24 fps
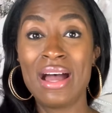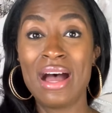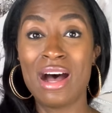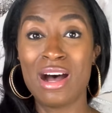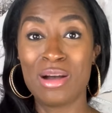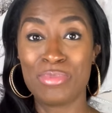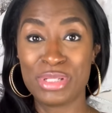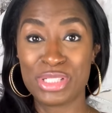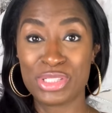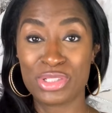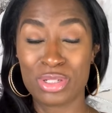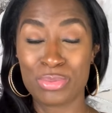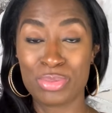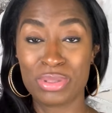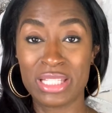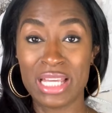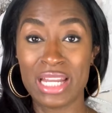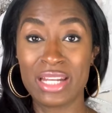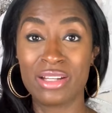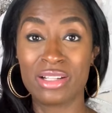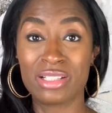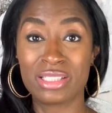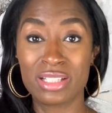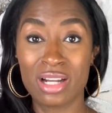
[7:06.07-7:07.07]
i'll be sure to put
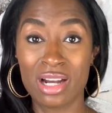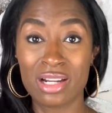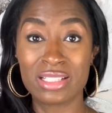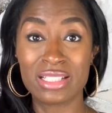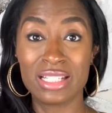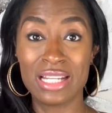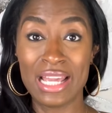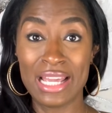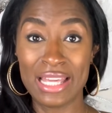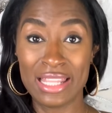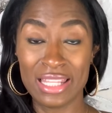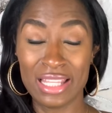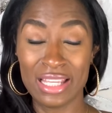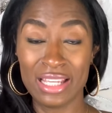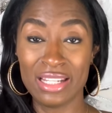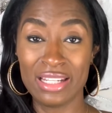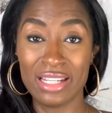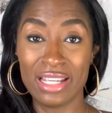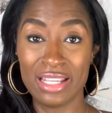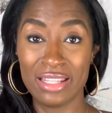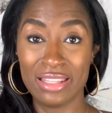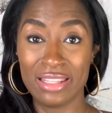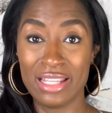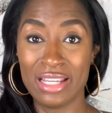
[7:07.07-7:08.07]
that in your chart today then
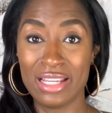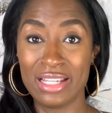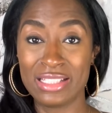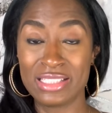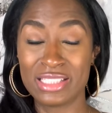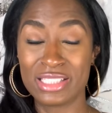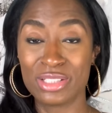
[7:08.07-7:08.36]
and then